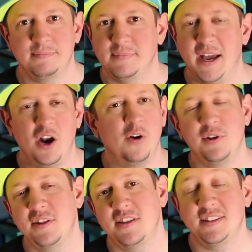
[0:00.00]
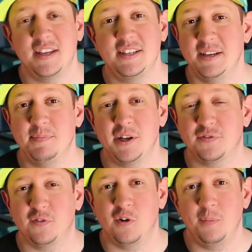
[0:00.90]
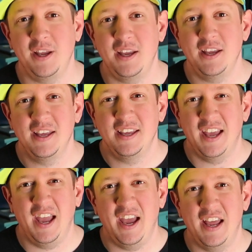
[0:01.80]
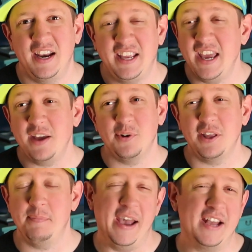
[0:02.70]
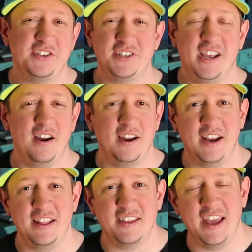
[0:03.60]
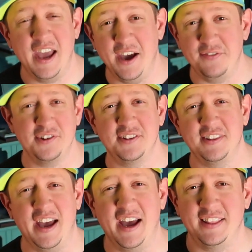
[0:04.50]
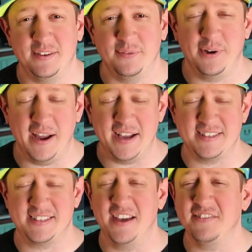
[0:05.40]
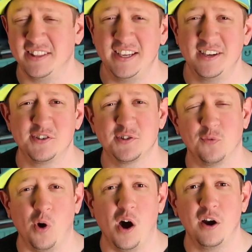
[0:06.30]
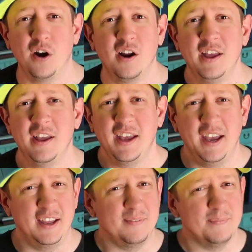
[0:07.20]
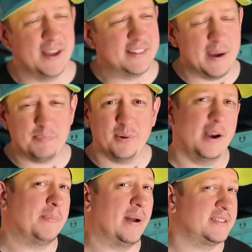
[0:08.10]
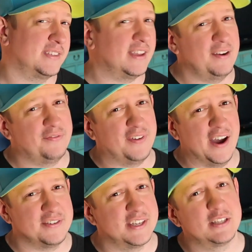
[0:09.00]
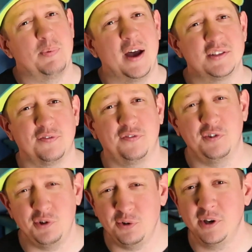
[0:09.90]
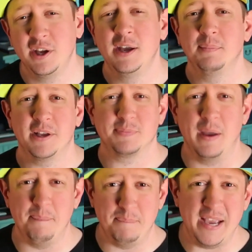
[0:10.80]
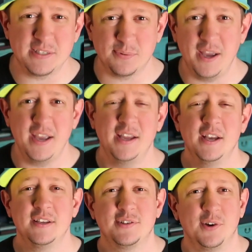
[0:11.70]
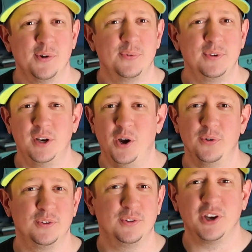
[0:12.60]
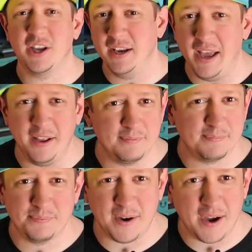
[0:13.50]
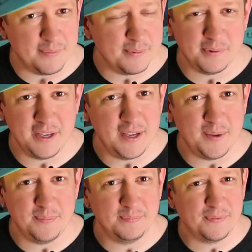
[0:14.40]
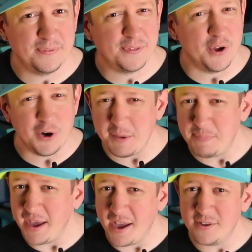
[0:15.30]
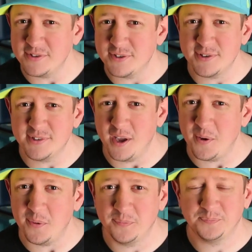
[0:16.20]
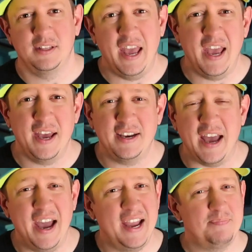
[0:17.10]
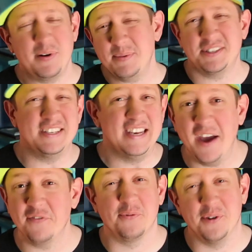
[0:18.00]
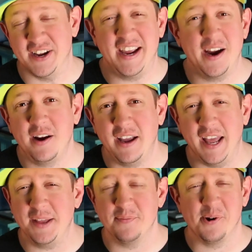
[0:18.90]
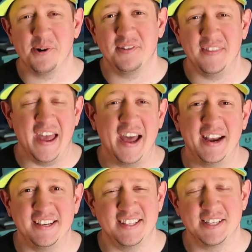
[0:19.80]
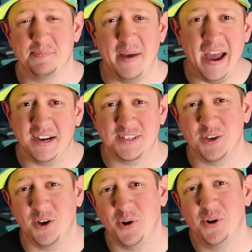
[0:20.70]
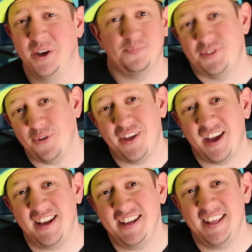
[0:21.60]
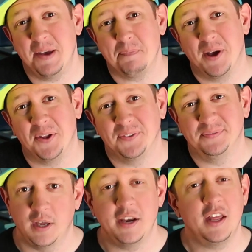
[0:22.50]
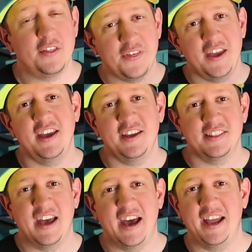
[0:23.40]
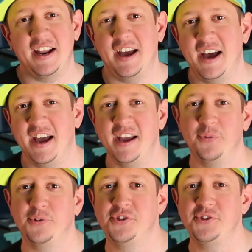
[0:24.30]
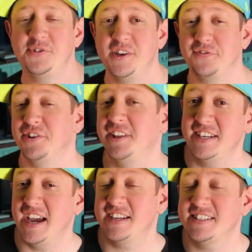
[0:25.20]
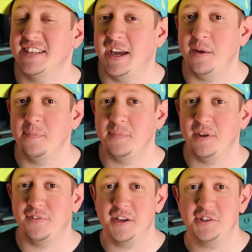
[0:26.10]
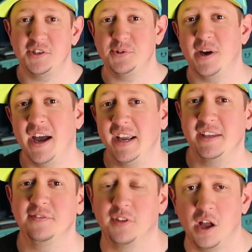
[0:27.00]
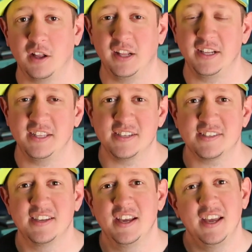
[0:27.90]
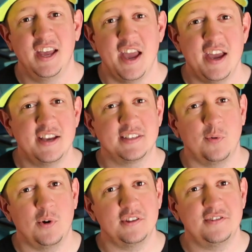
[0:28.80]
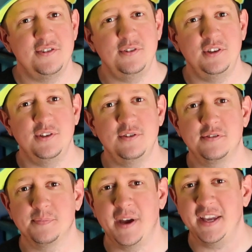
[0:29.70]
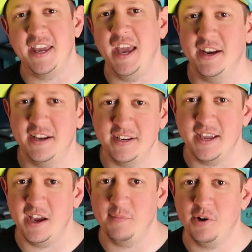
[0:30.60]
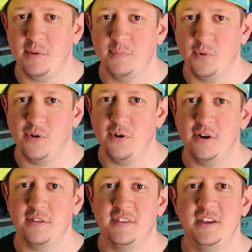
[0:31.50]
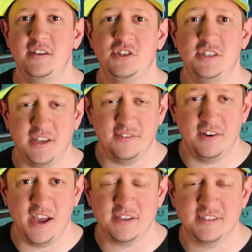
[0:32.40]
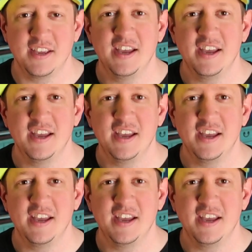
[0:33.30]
I don't really think they did much for me, and I can't really imagine carrying anything heavier than that when I had 7 liters of water, and at that point I probably still had 5 or 6 pounds of food plus my base weight. So, you know, you're looking at probably 30 pounds or so. And I pretty much never want to carry any more than that in this bag. So don't think I need the hip belt. Another thing that I will do differently next time if I do a hiking vlog like this is I want to use my Canon camera more, the G7X.